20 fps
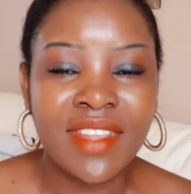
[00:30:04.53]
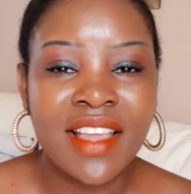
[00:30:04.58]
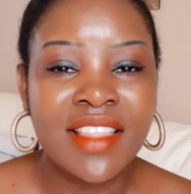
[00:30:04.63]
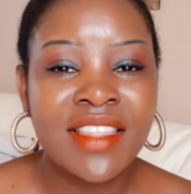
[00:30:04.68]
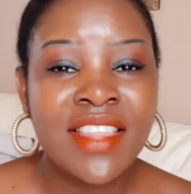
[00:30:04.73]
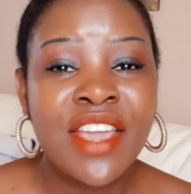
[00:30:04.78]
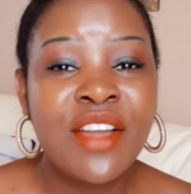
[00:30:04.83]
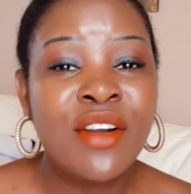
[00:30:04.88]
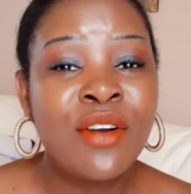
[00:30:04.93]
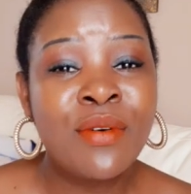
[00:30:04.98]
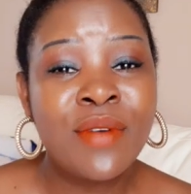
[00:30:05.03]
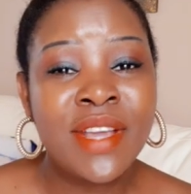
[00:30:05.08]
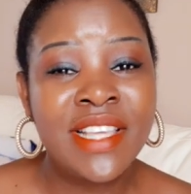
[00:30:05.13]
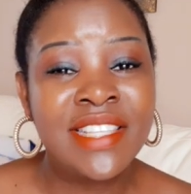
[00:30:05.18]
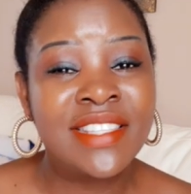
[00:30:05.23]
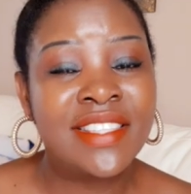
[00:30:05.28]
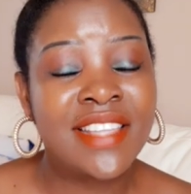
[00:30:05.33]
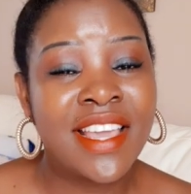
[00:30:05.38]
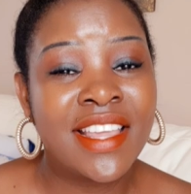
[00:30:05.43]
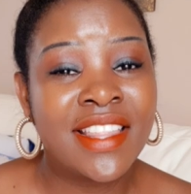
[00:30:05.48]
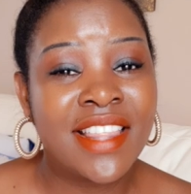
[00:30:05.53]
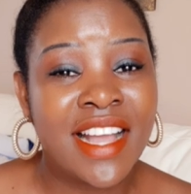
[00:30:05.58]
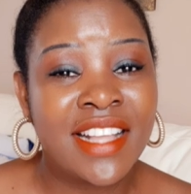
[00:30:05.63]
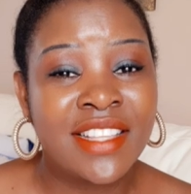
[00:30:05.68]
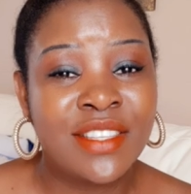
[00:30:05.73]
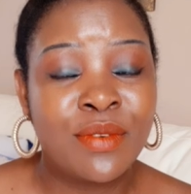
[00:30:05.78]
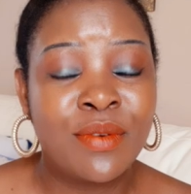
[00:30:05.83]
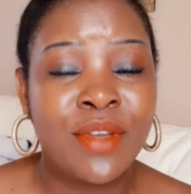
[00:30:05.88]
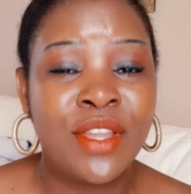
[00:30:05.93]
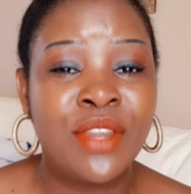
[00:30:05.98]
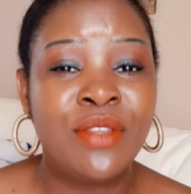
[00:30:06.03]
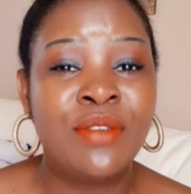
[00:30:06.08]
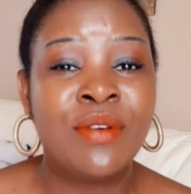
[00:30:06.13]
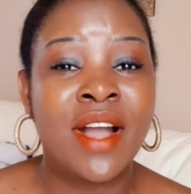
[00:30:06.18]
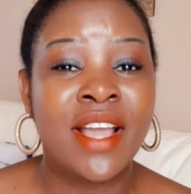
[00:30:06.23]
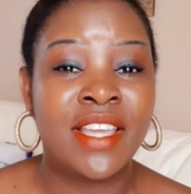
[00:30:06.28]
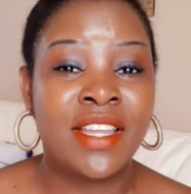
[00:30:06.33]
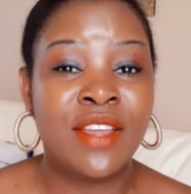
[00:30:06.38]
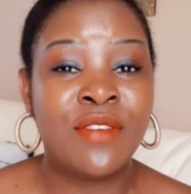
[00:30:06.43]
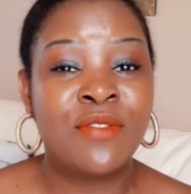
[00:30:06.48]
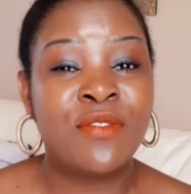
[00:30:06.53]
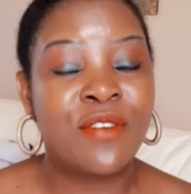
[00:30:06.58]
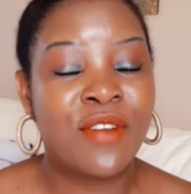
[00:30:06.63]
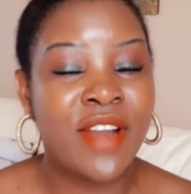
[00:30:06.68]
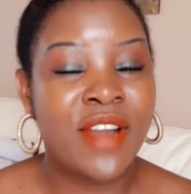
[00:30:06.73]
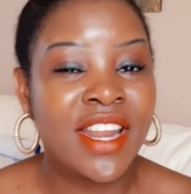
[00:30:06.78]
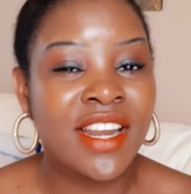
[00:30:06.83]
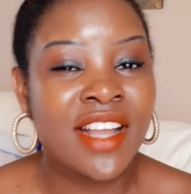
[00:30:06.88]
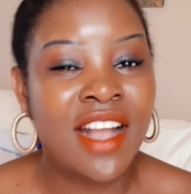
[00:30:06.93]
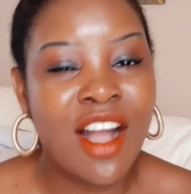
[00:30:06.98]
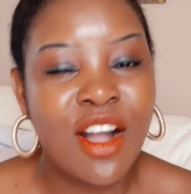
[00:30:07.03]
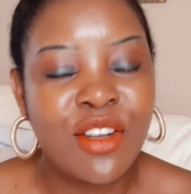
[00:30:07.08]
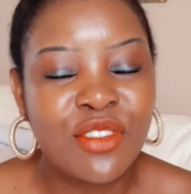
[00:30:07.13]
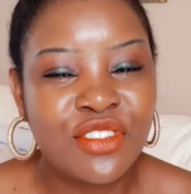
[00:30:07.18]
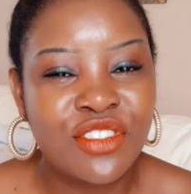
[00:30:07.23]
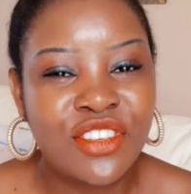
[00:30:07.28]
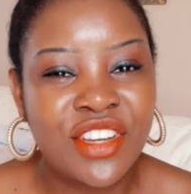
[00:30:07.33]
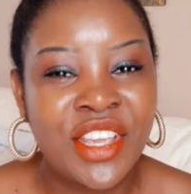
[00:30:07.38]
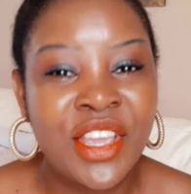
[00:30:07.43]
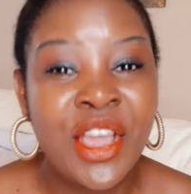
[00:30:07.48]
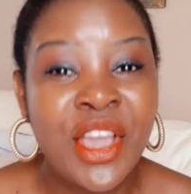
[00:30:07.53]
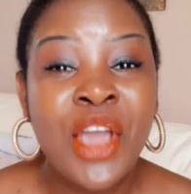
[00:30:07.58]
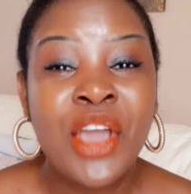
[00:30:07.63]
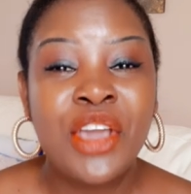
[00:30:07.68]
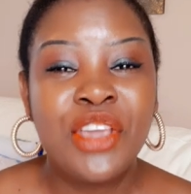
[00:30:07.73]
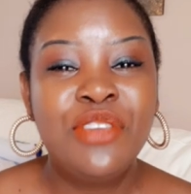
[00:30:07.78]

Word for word: they always say that when you are in a foreign country,